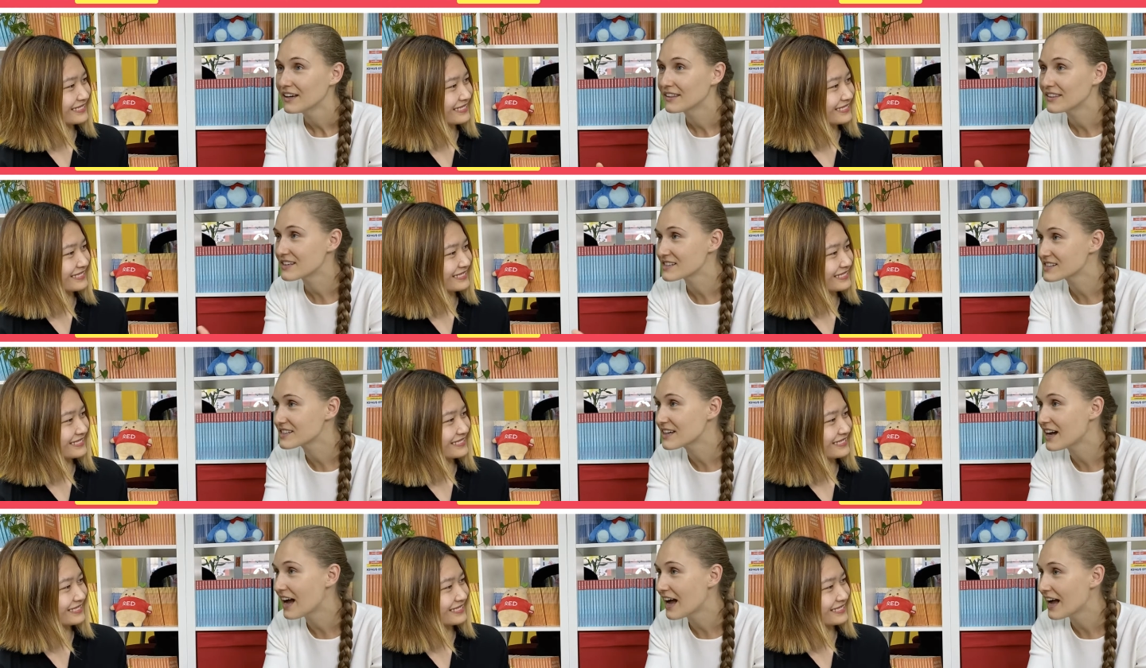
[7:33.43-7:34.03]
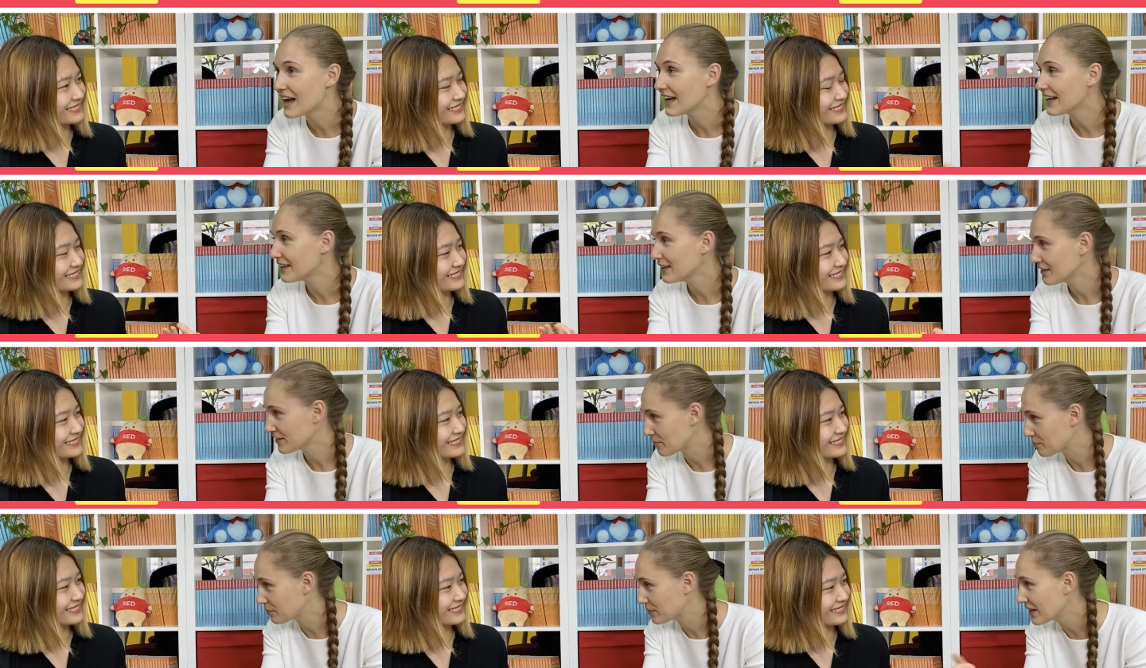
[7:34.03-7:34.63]
Speaker 1: this
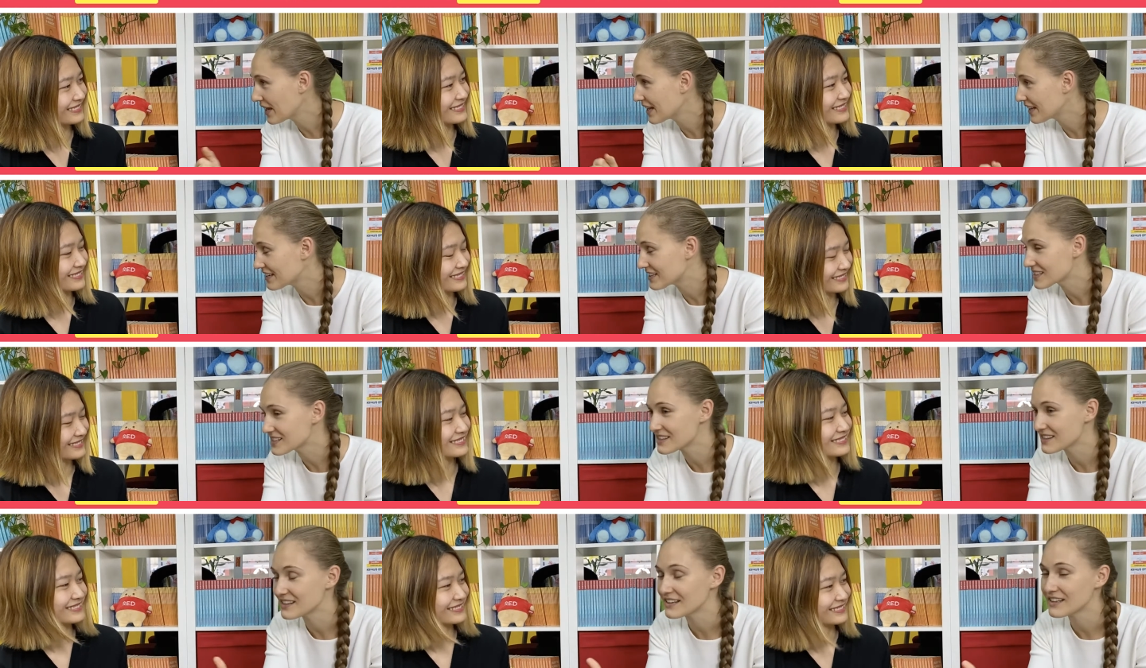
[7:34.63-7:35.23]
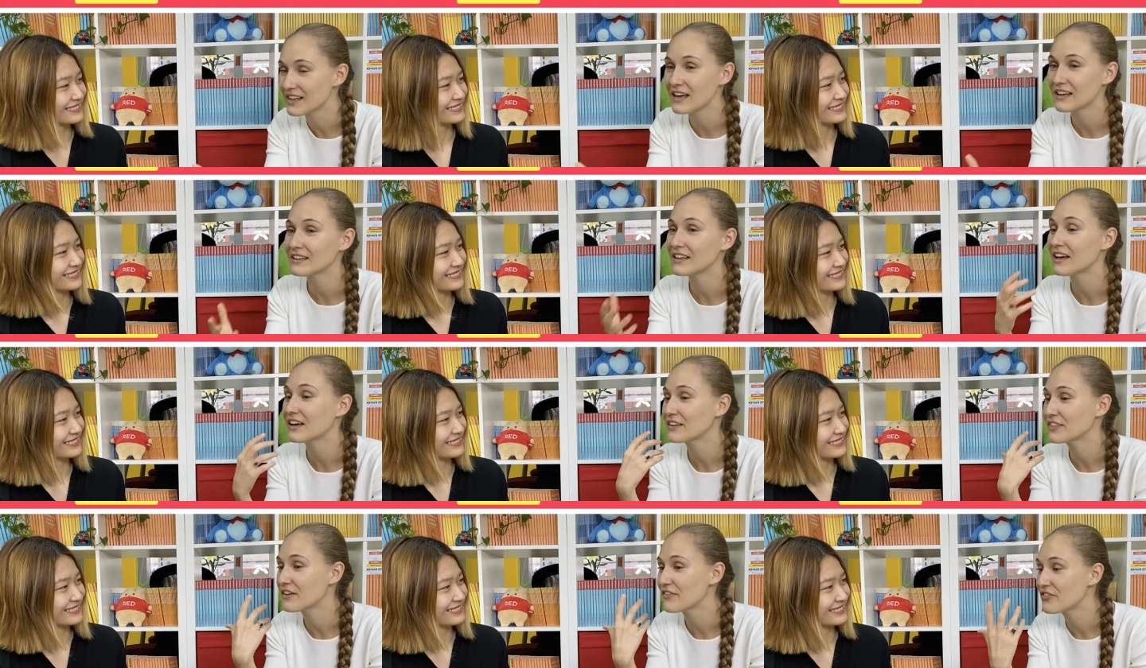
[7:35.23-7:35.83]
guy, the pianist, Lang
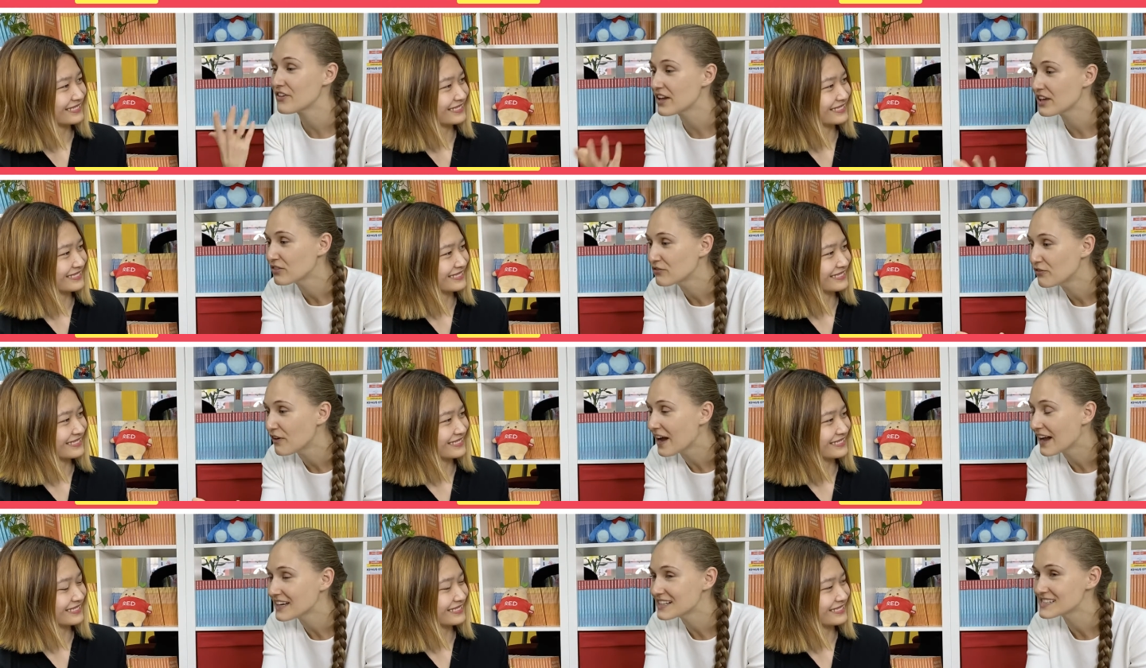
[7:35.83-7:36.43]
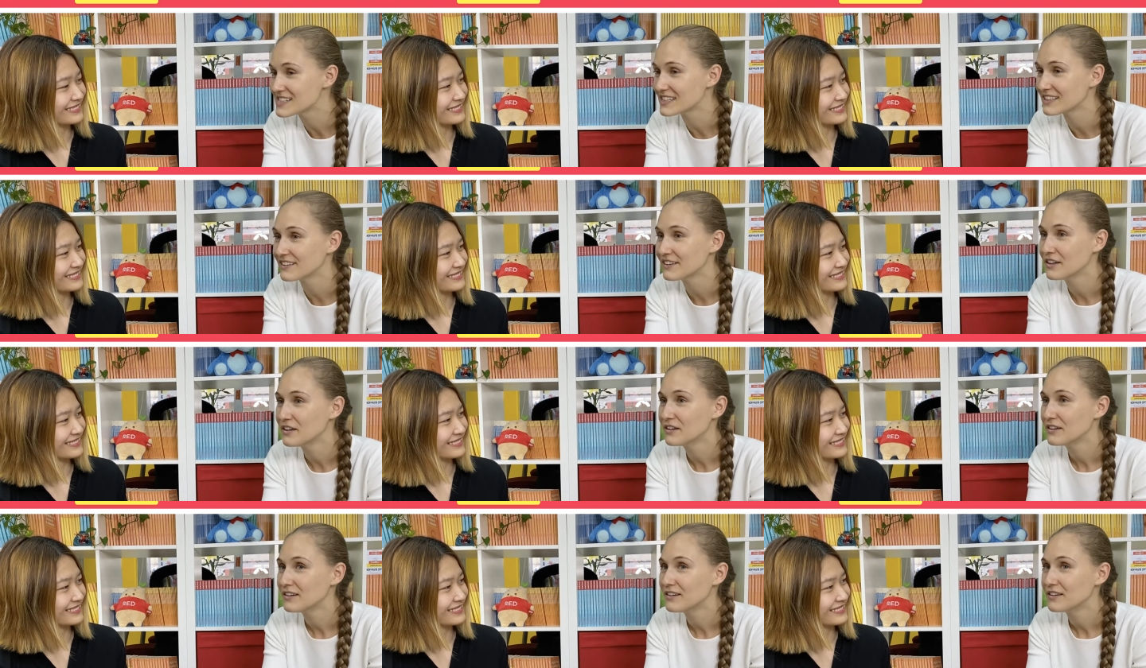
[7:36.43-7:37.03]
Lang, that they invited,
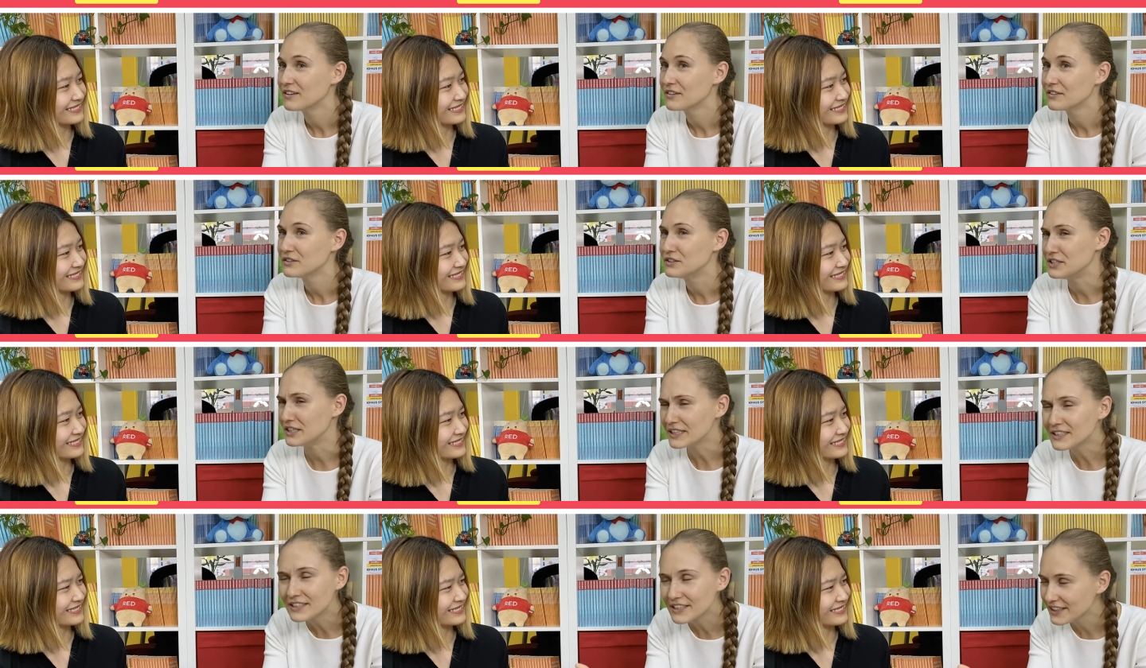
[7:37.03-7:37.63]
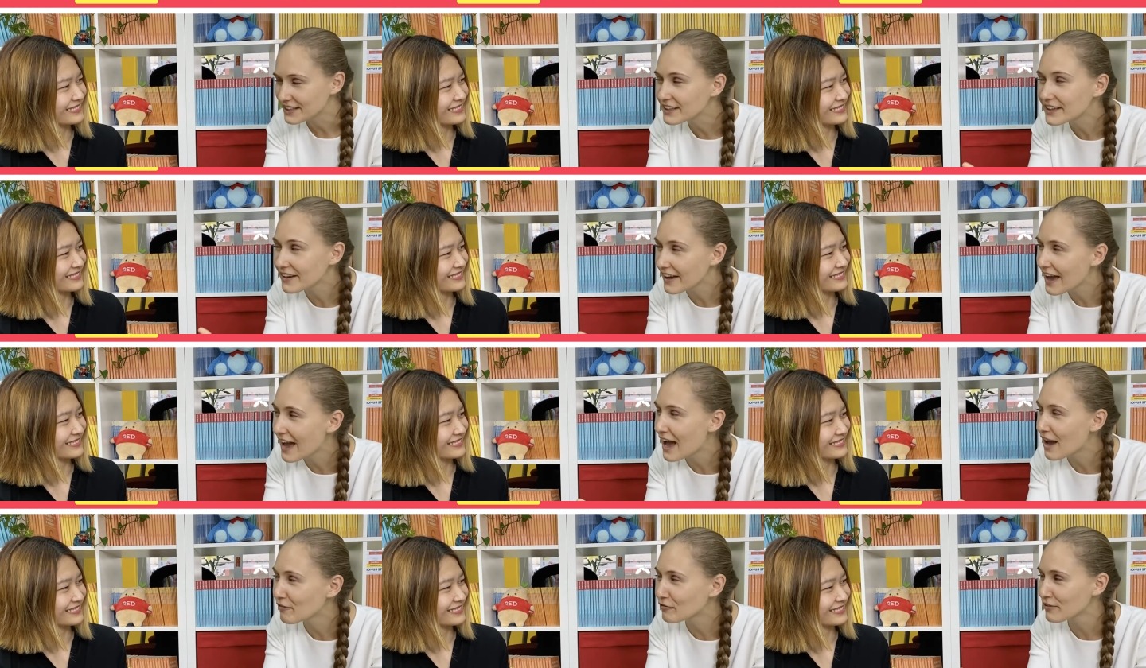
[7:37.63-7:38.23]
did he
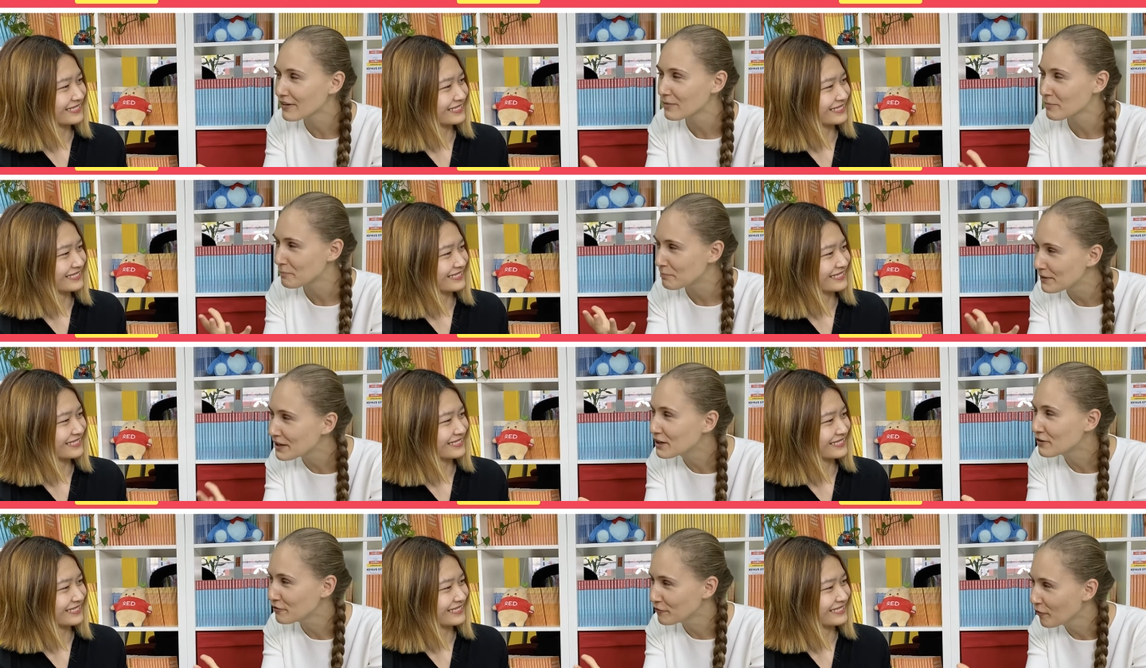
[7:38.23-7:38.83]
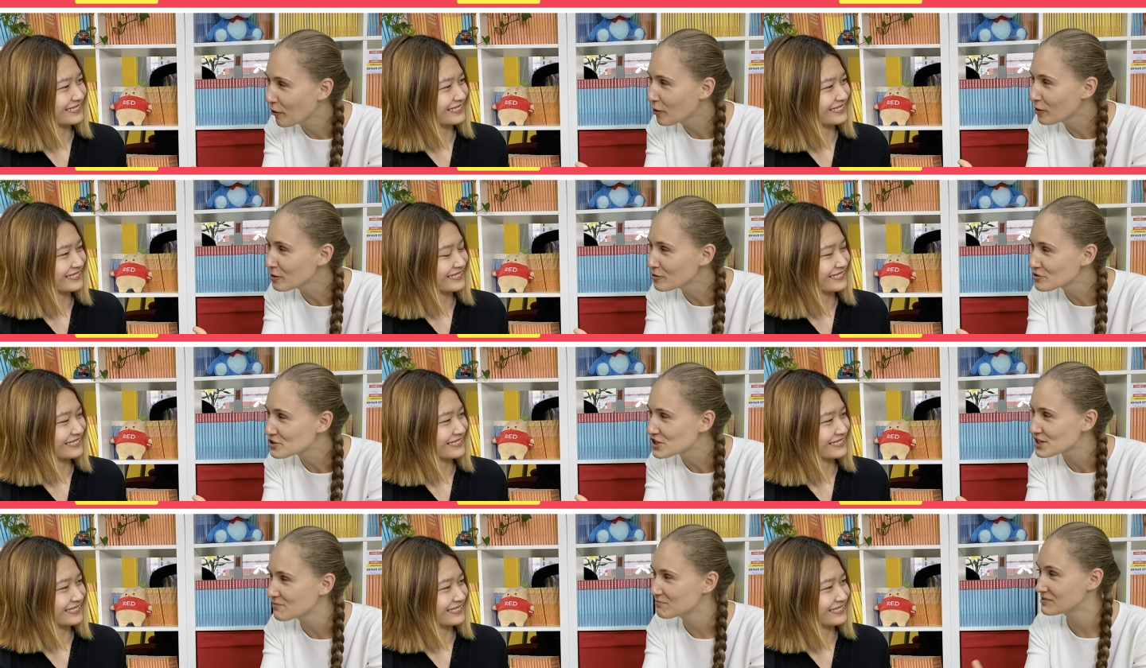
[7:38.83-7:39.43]
have a big
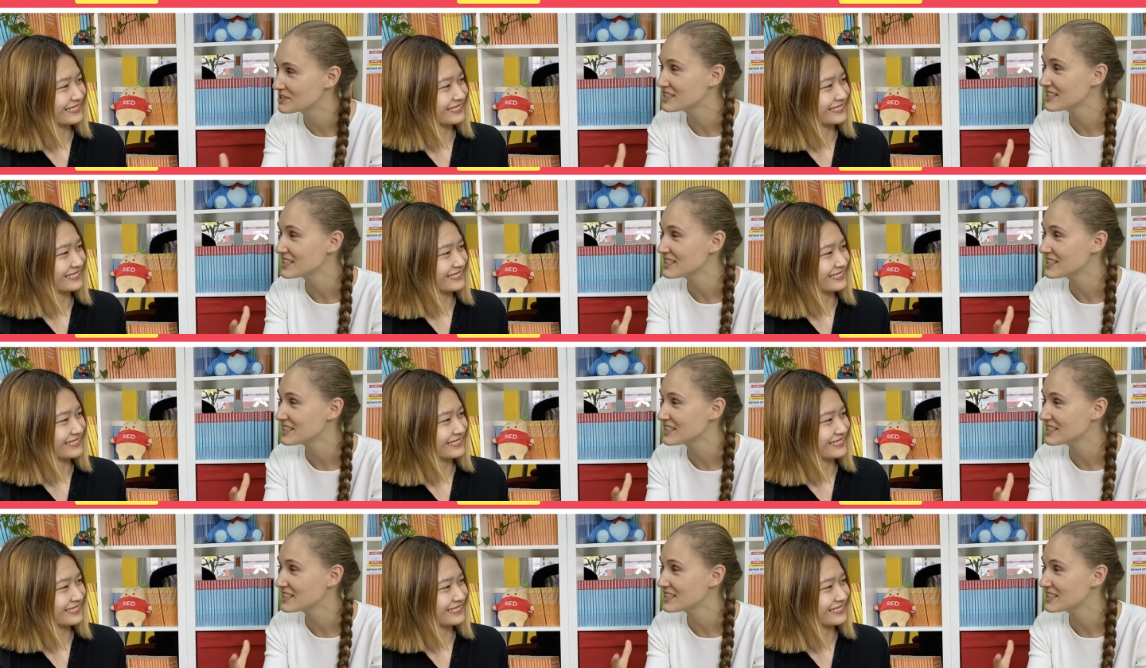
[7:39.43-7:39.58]
followership?